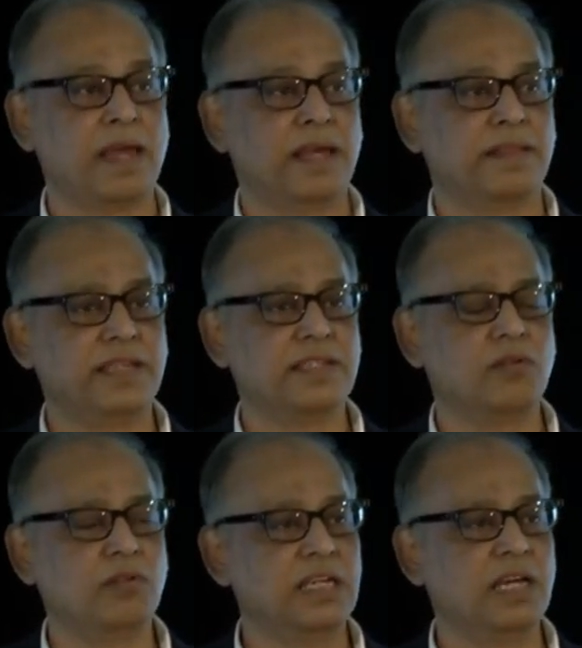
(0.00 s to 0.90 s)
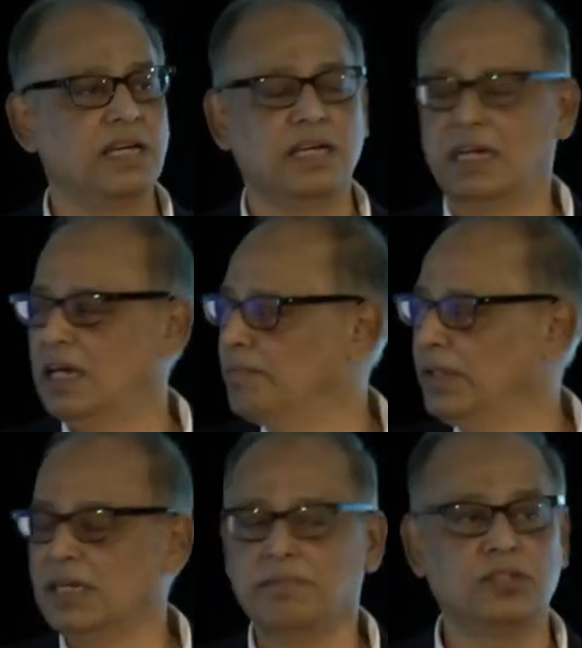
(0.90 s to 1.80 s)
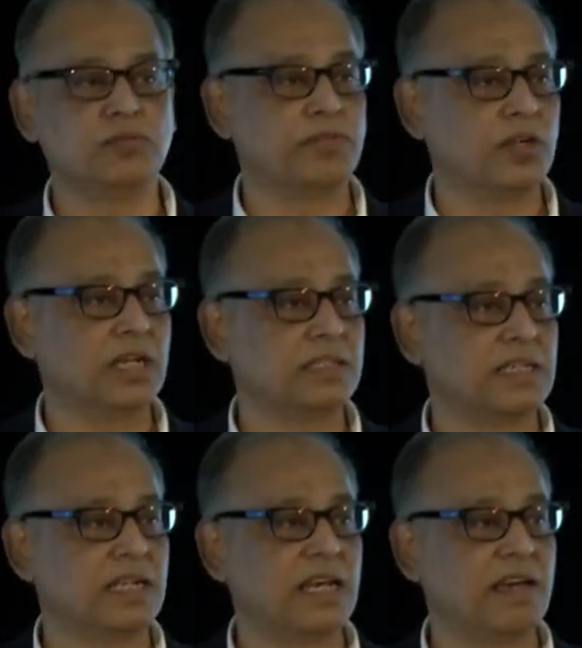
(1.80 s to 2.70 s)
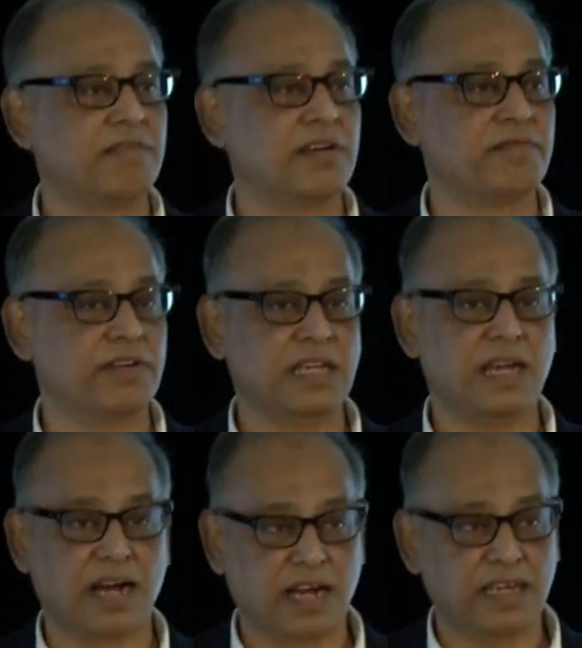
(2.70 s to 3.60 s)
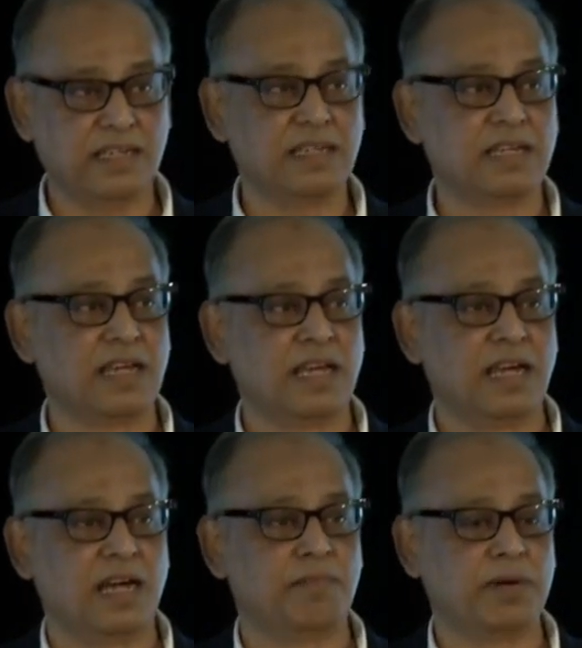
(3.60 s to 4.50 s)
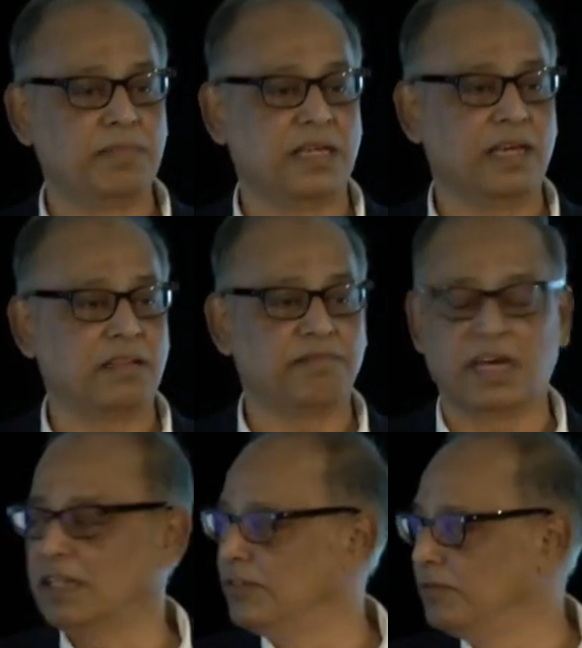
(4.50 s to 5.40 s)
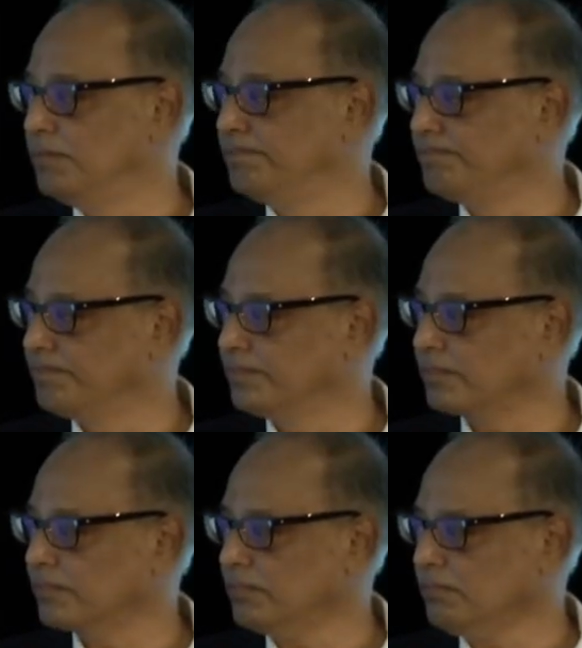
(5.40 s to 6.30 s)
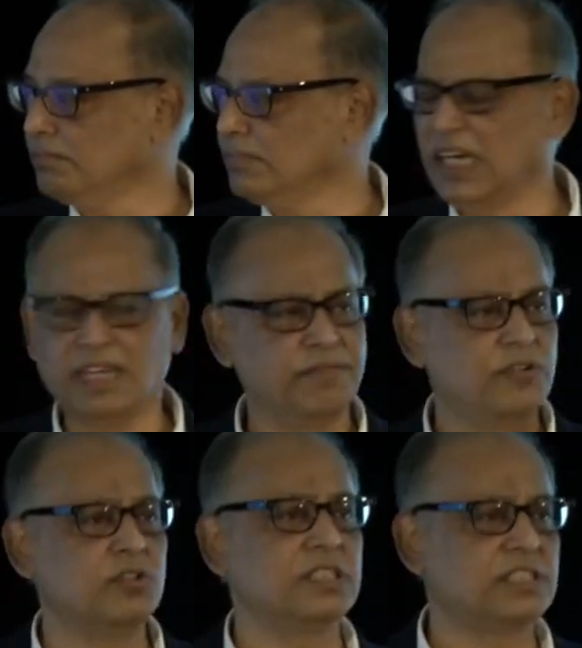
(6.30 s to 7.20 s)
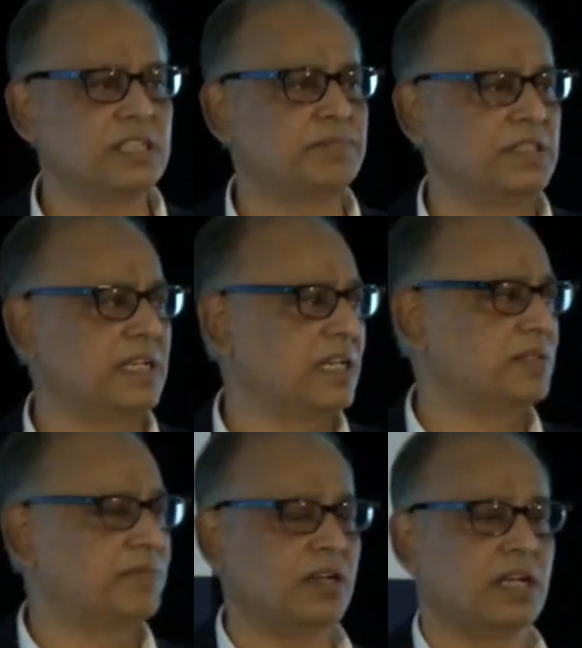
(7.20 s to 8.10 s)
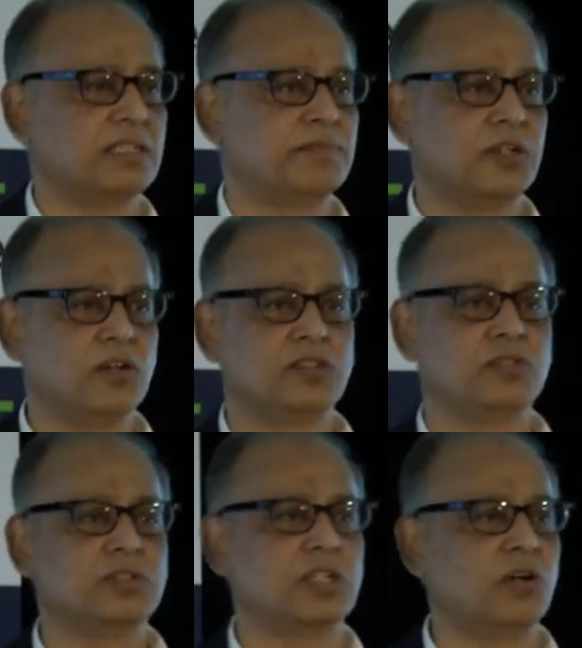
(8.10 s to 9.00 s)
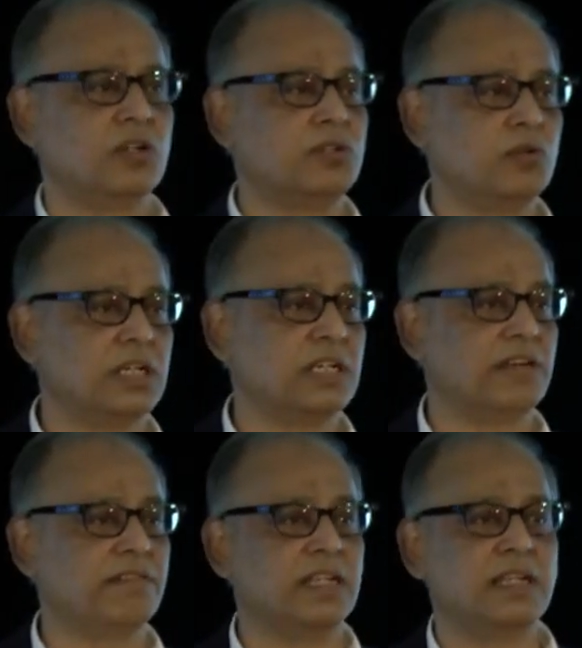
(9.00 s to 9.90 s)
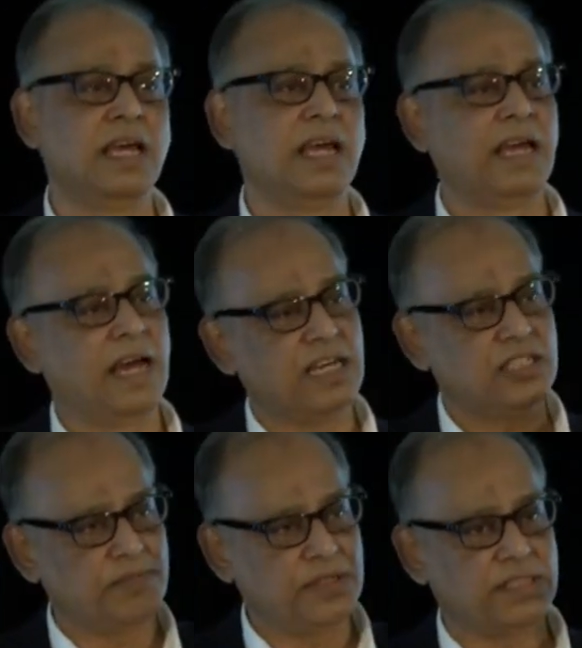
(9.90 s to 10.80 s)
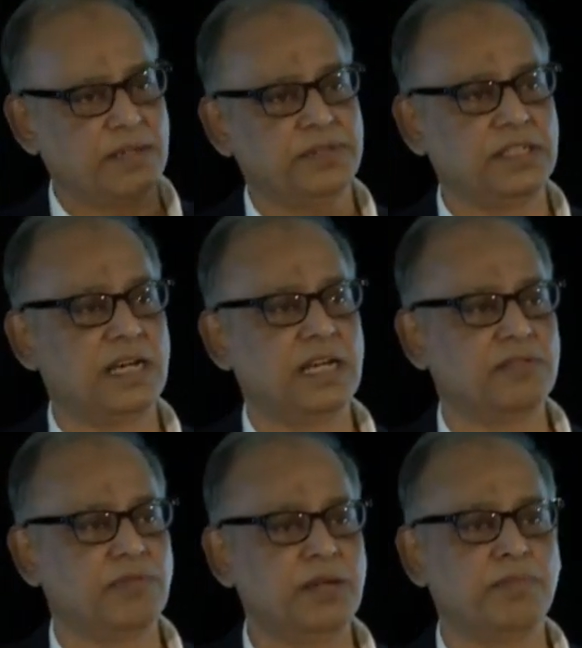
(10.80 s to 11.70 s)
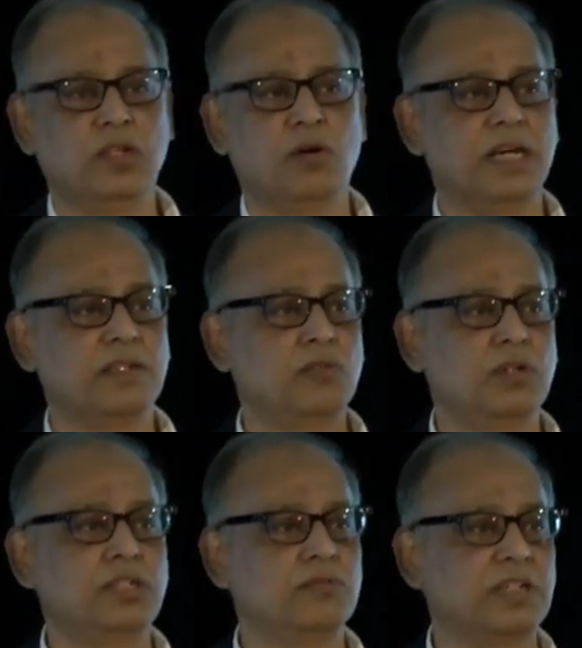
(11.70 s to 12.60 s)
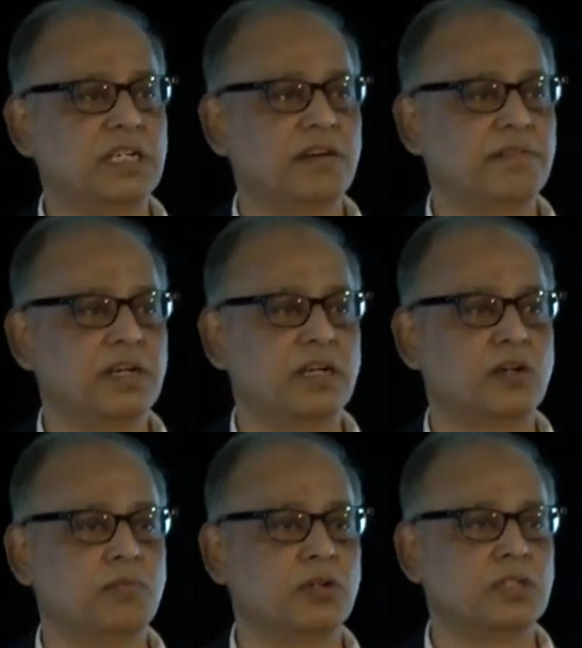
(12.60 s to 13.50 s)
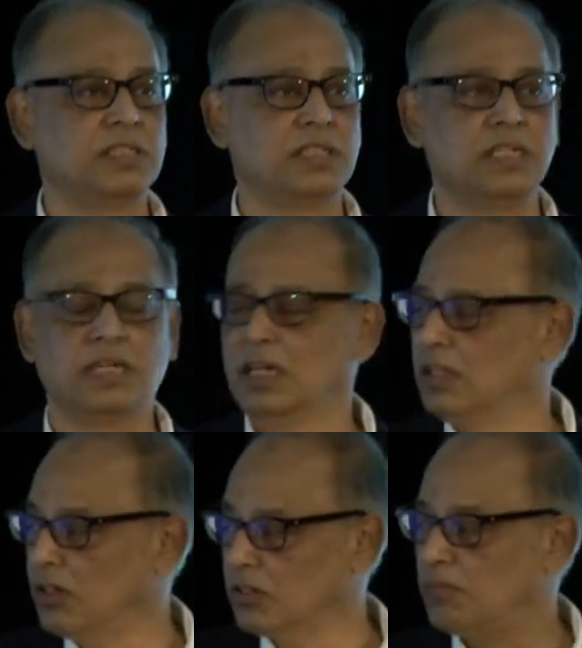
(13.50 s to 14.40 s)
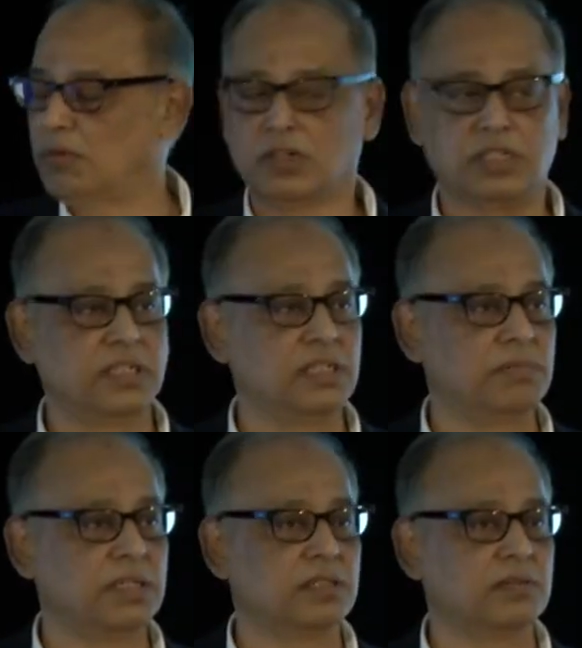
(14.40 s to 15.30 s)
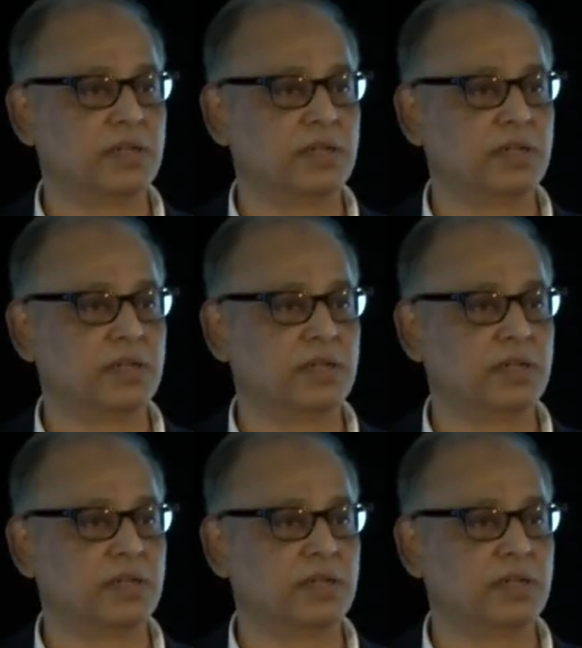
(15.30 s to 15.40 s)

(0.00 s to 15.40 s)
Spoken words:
These are only applicable to products that have very high public health value. And of course, the subsidized products, because those are all donor given, has to be subsidized way below and only to recover commodity, not commodity, but